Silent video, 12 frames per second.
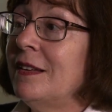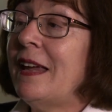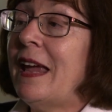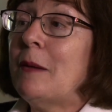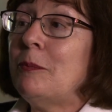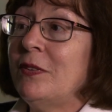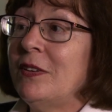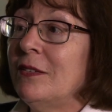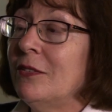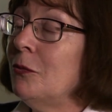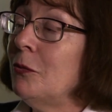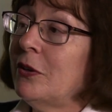captain,
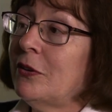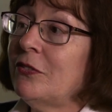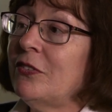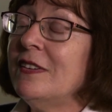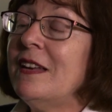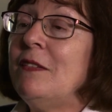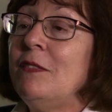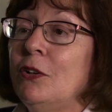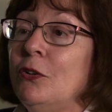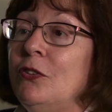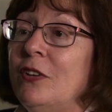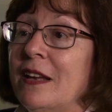or well, it's a Navy
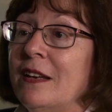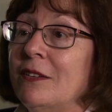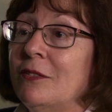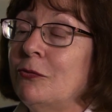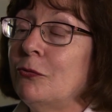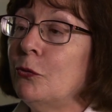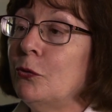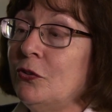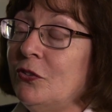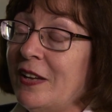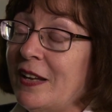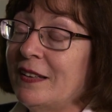lieutenant, full
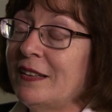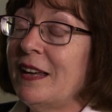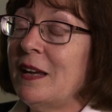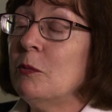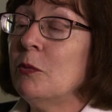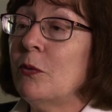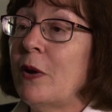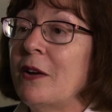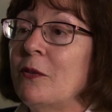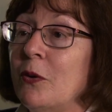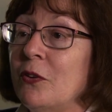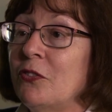lieutenant, came
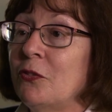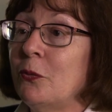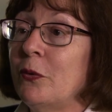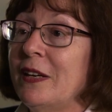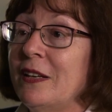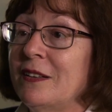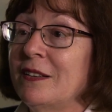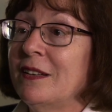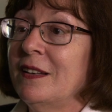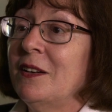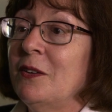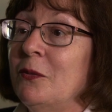around once a week
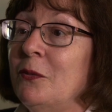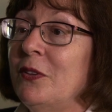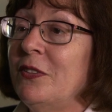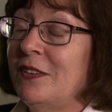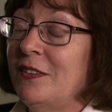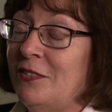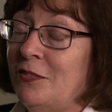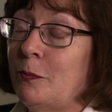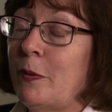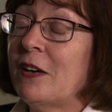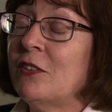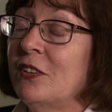with the
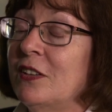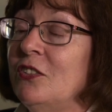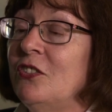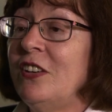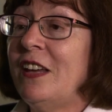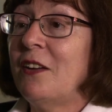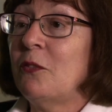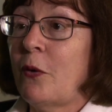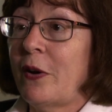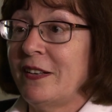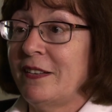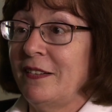inspection, and she had
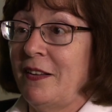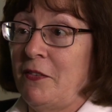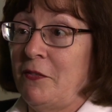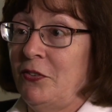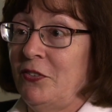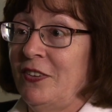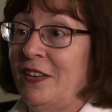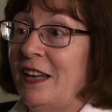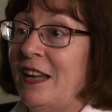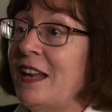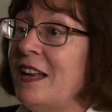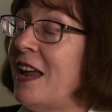white gloves,
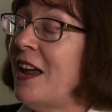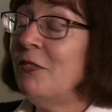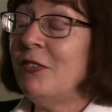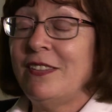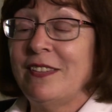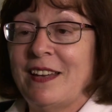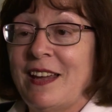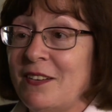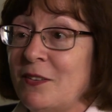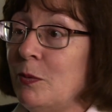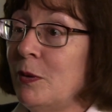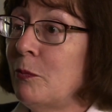and everything
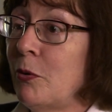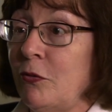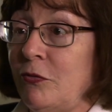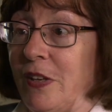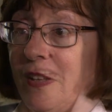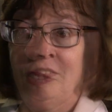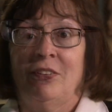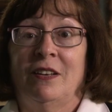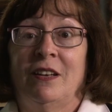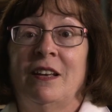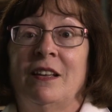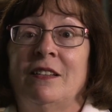had to be perfect.
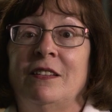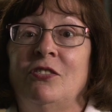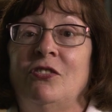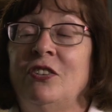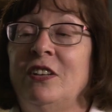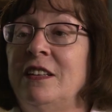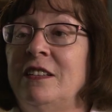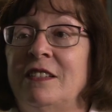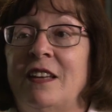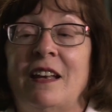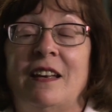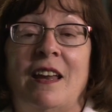The
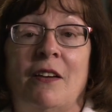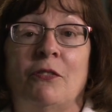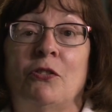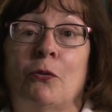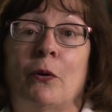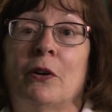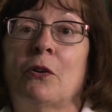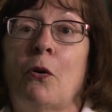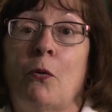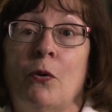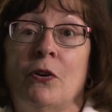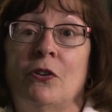sheets had to have square
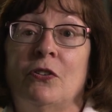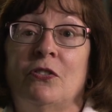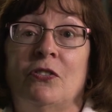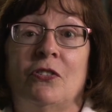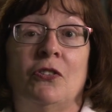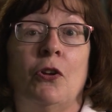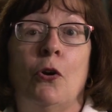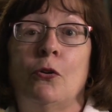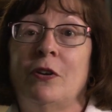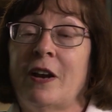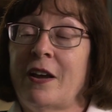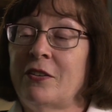corners, no
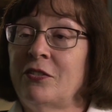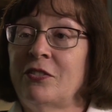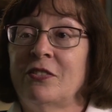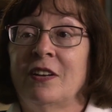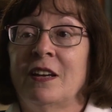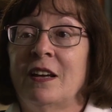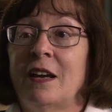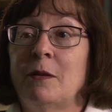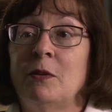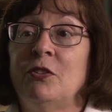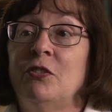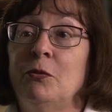dust. I
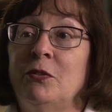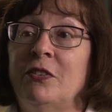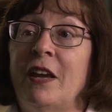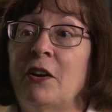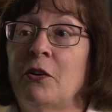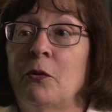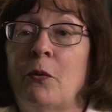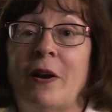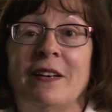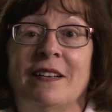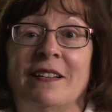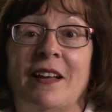mean, she would take her
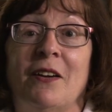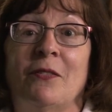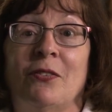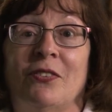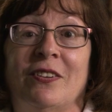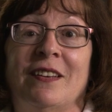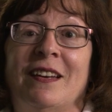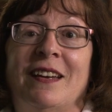white gloves